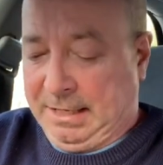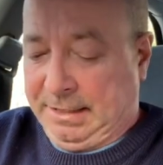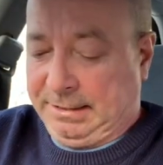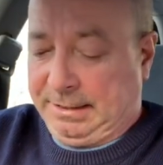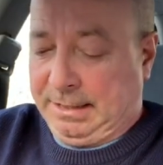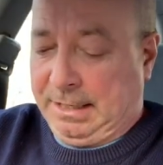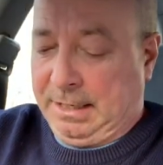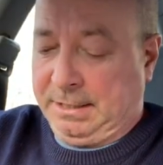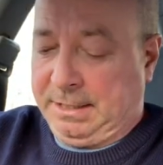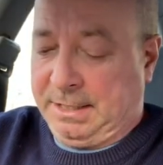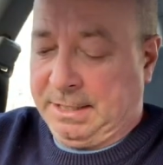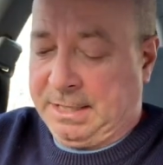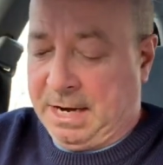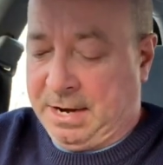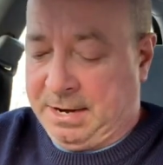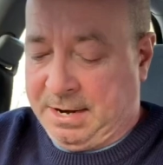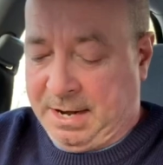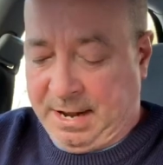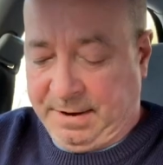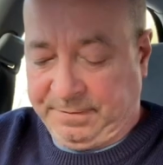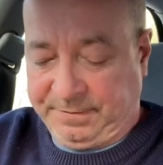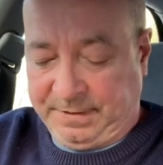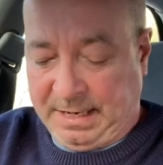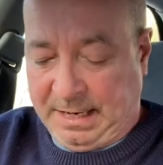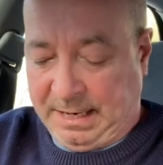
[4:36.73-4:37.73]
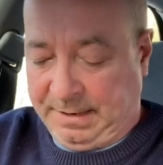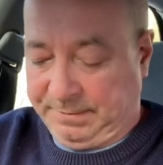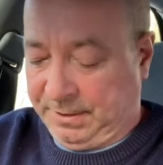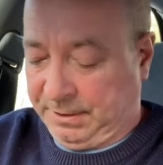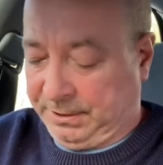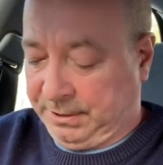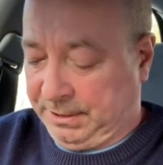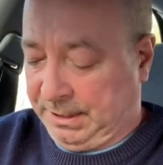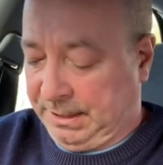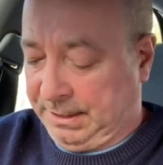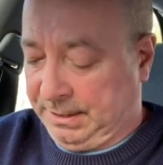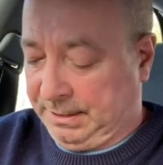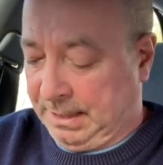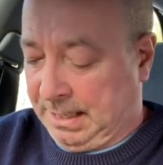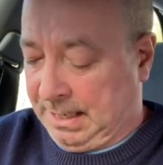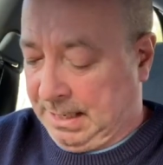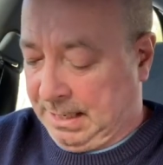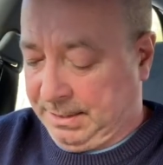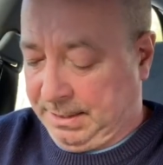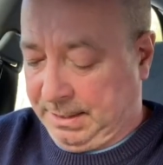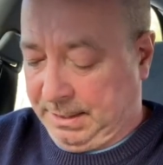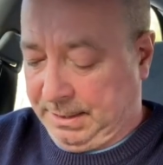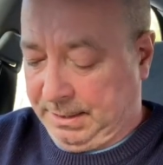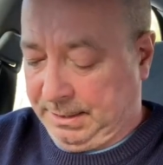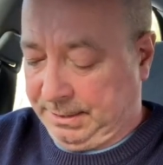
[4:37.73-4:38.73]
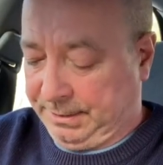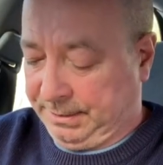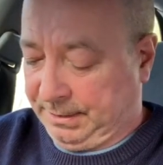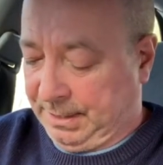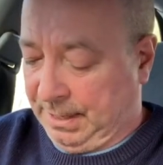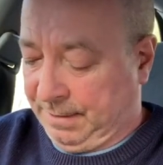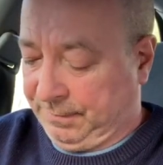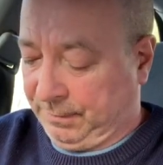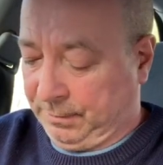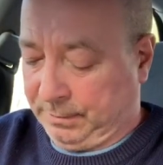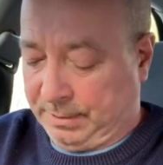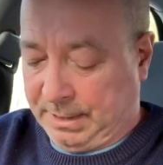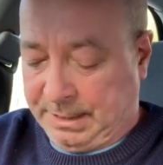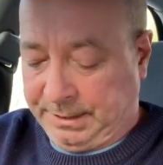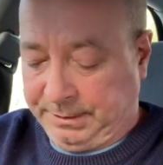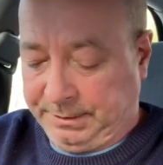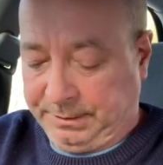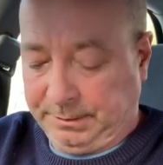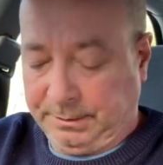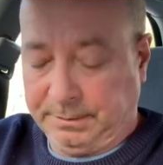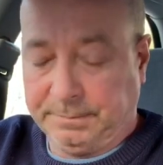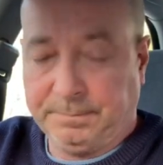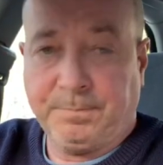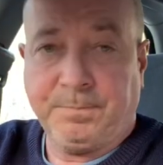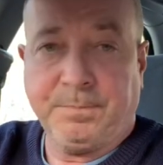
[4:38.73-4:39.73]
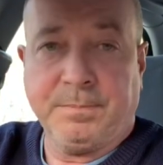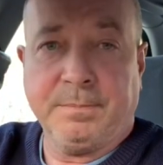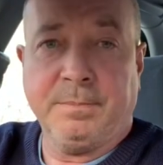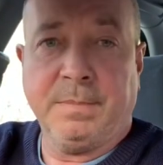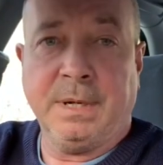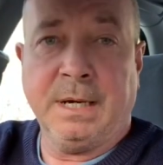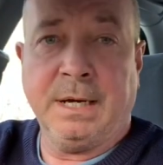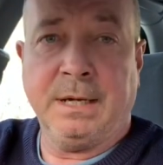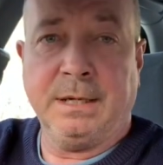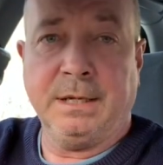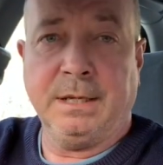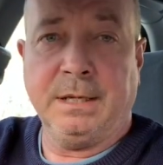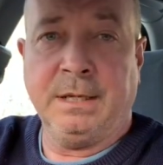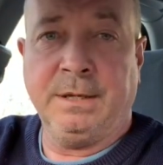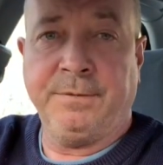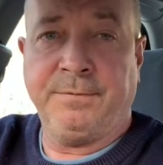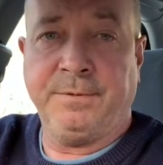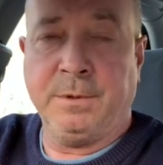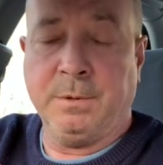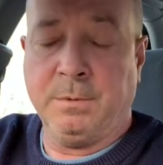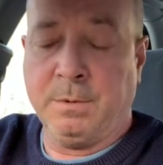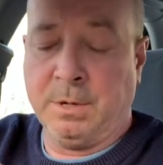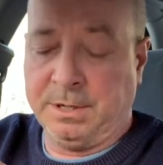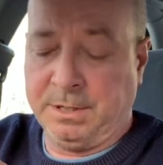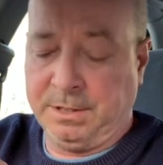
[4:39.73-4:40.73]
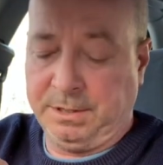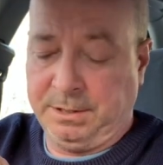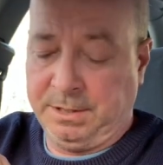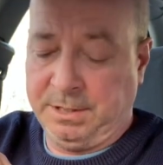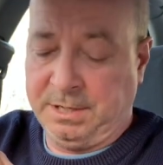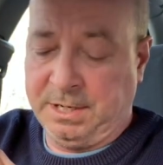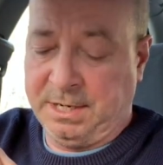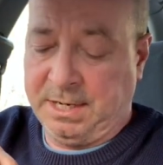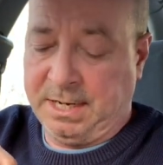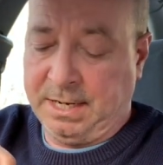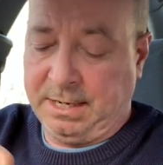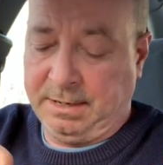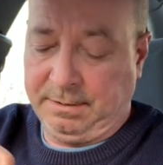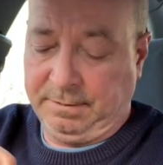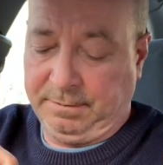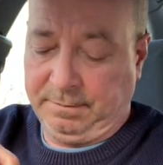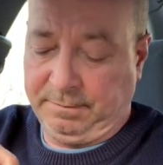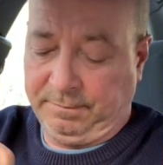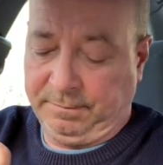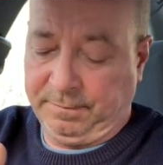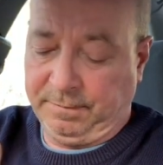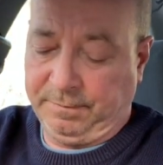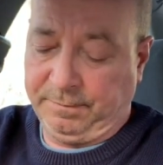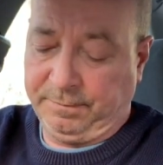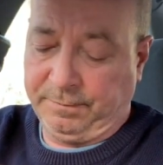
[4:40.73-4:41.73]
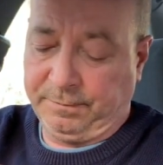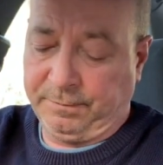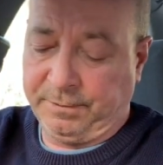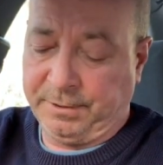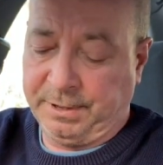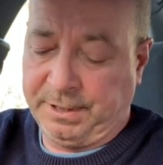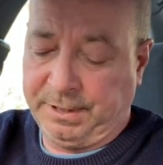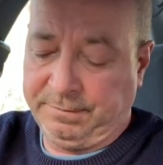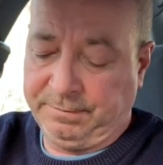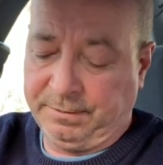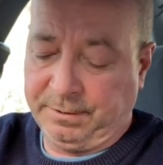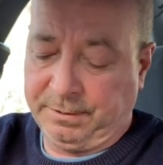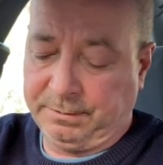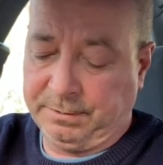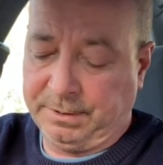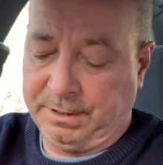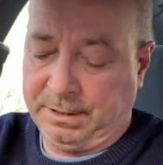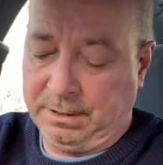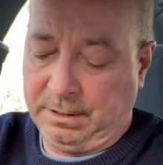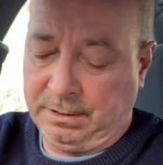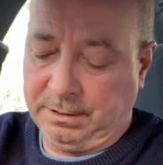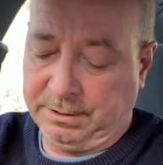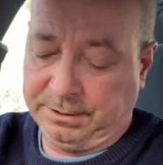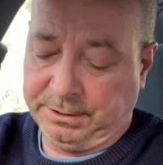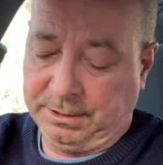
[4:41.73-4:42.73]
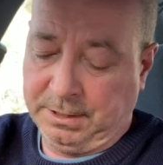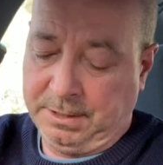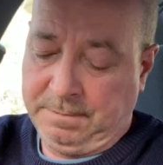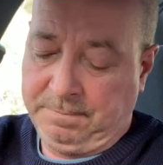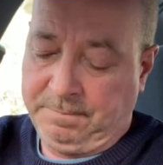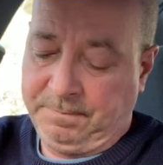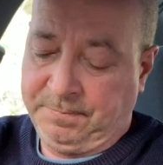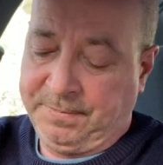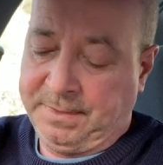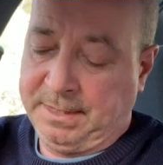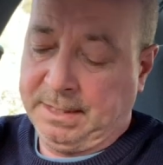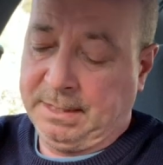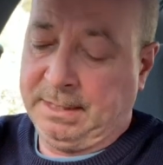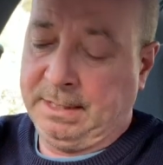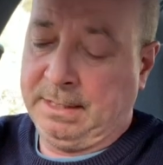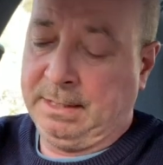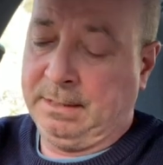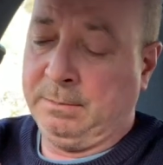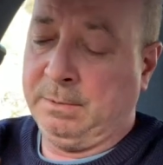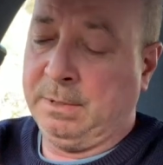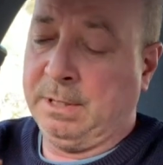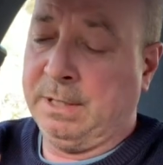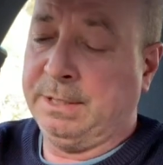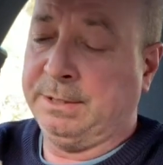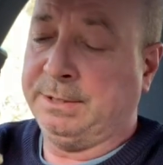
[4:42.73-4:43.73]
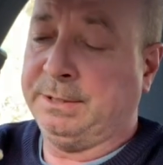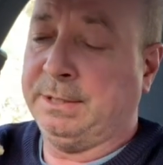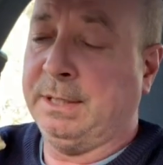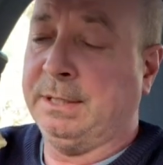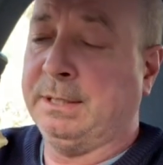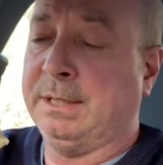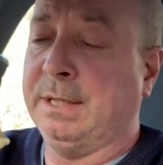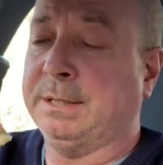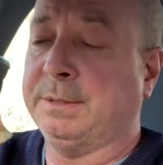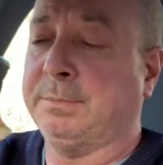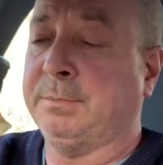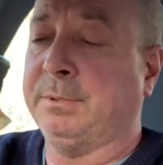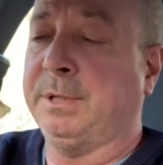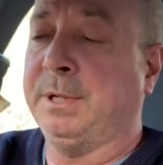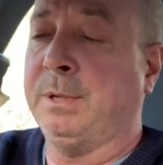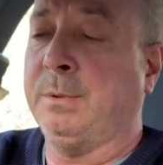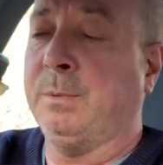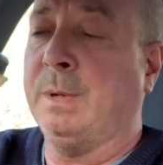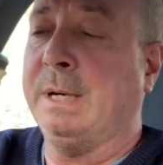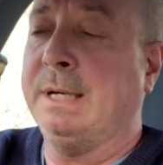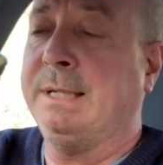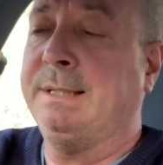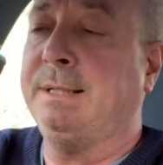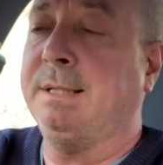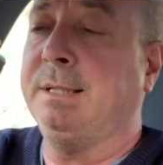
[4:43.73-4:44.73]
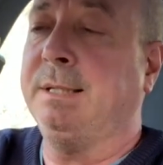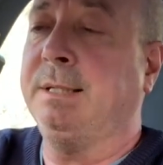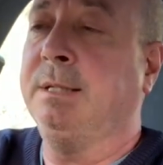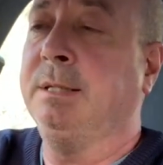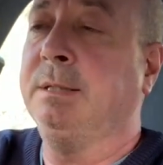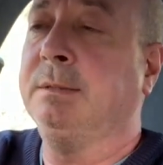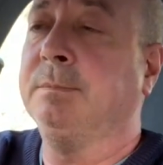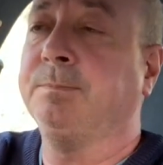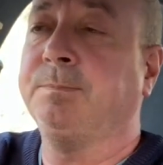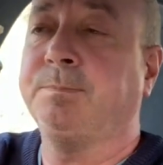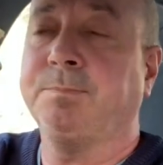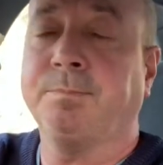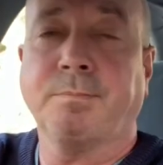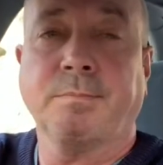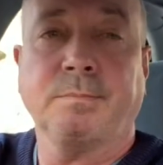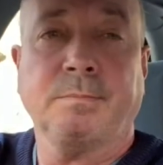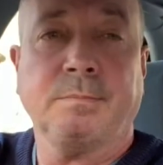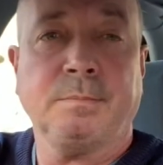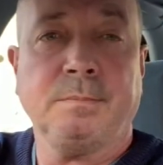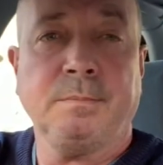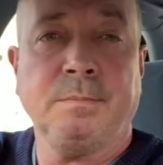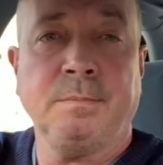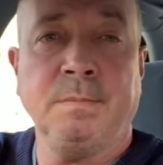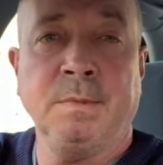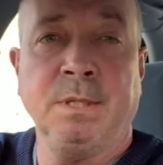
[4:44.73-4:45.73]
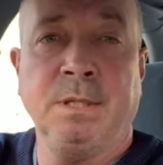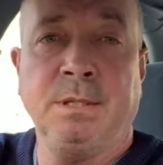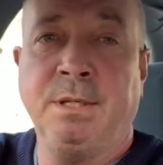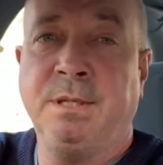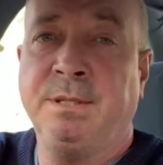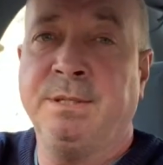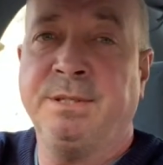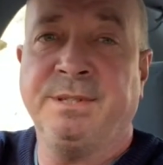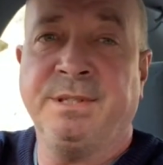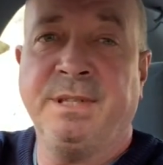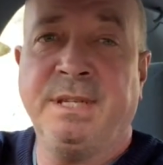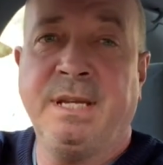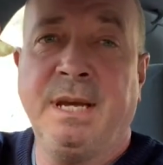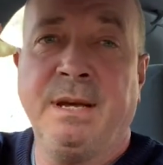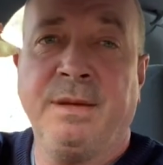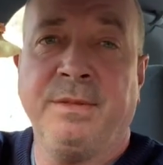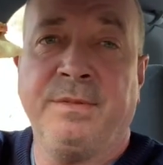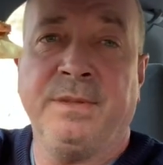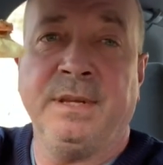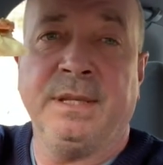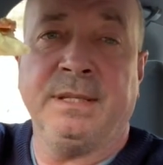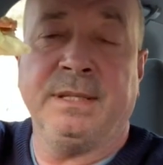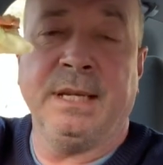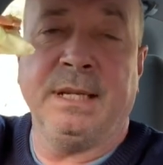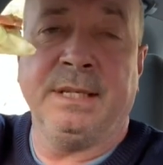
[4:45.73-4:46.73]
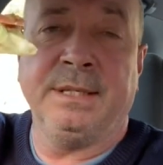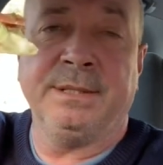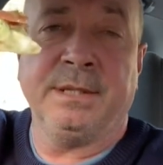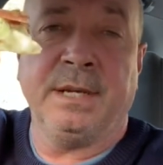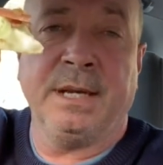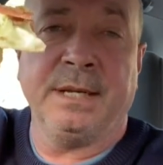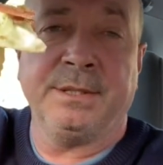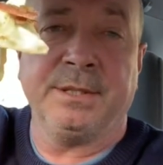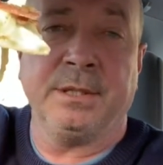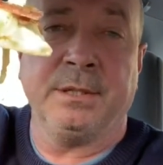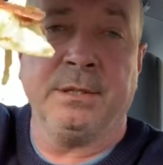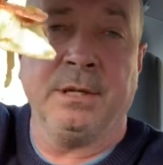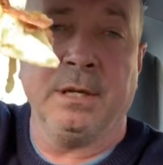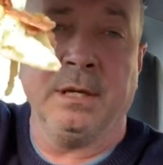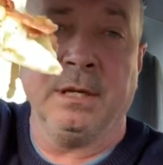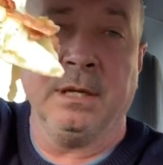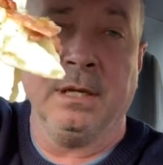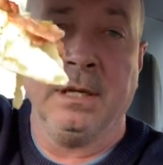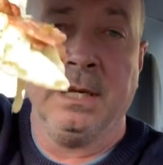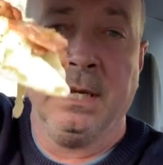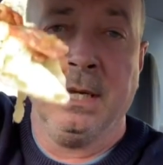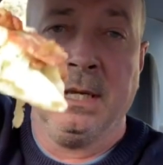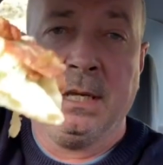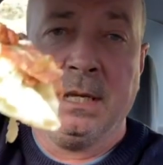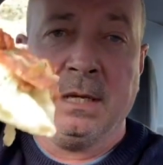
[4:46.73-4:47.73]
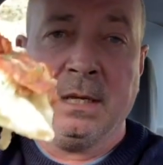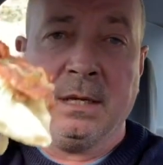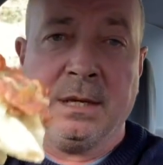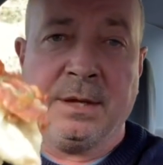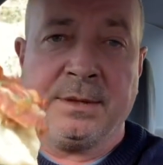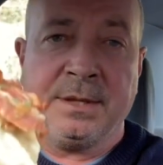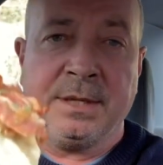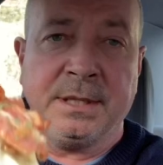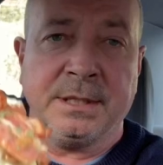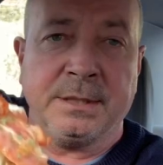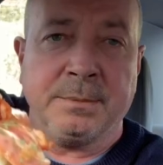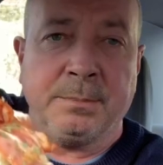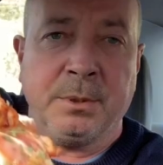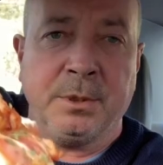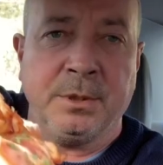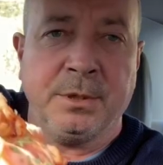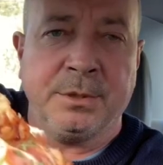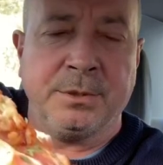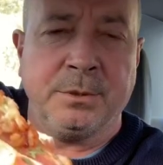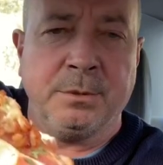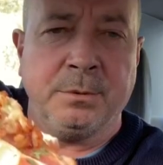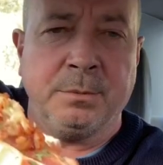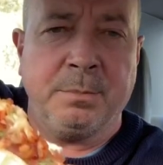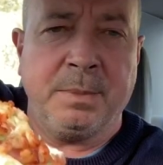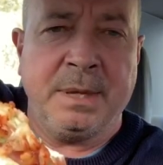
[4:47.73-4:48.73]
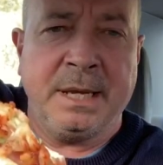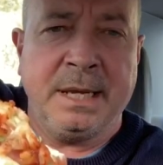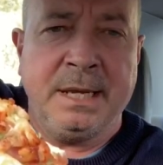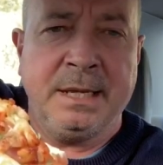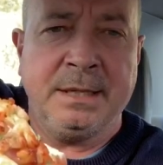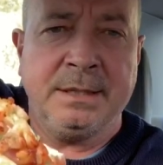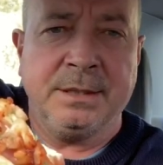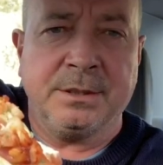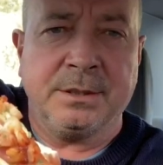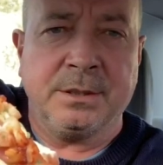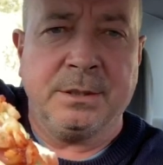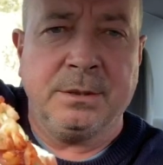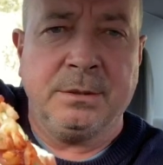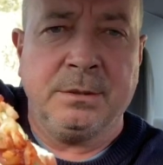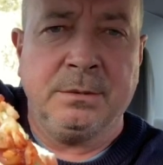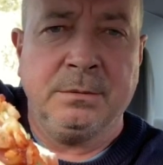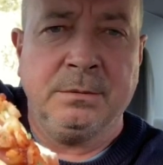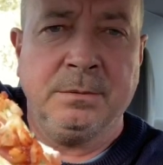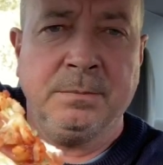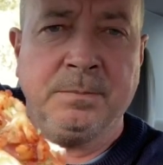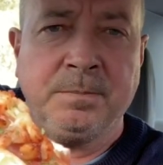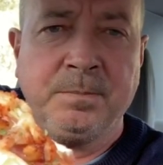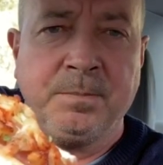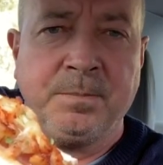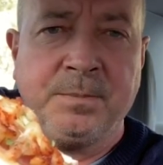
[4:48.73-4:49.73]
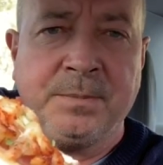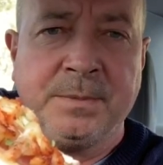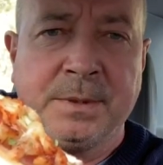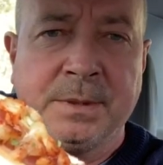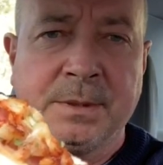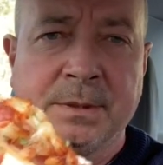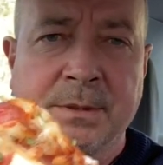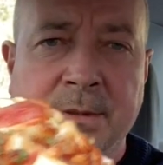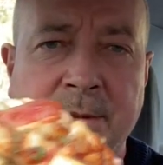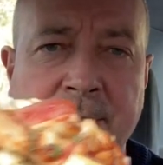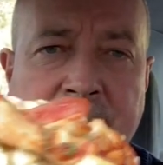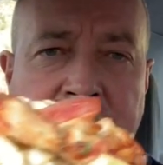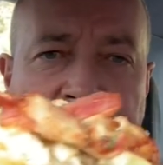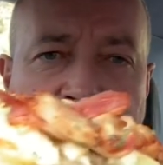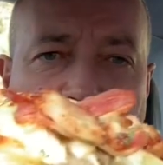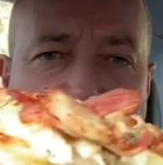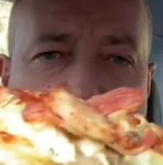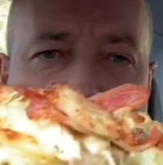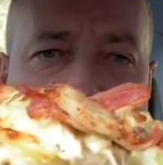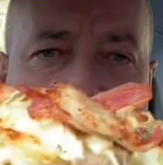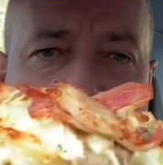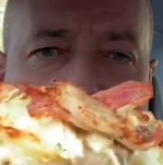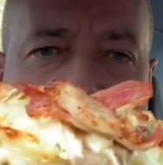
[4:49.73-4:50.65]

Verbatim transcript: so you don't have to have the cheese, uh, the stuffed crust. But if you want it, you can get it for free for three dollars. Now, why I said that's pretty weighty, you can see how thick that is. I actually got a, I think it's personal pan. It's called stuffed